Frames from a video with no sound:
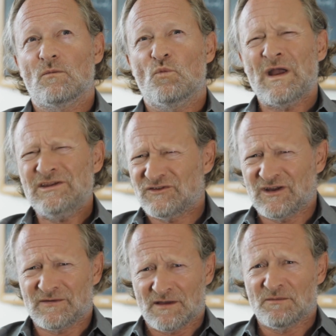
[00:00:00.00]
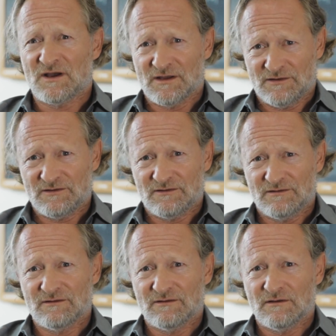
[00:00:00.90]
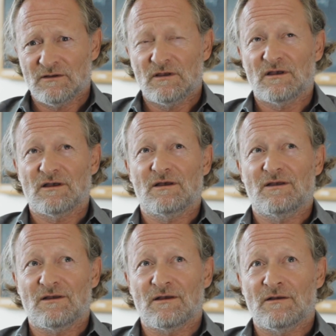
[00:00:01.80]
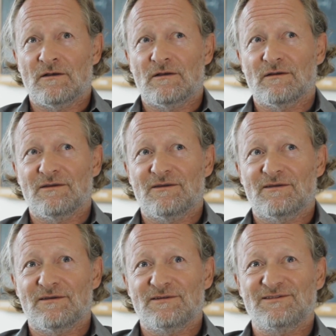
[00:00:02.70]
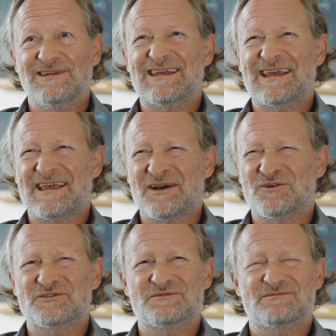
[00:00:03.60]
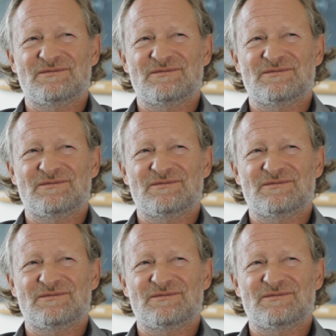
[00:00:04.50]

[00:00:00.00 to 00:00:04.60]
wasting their minds, uh, seeking out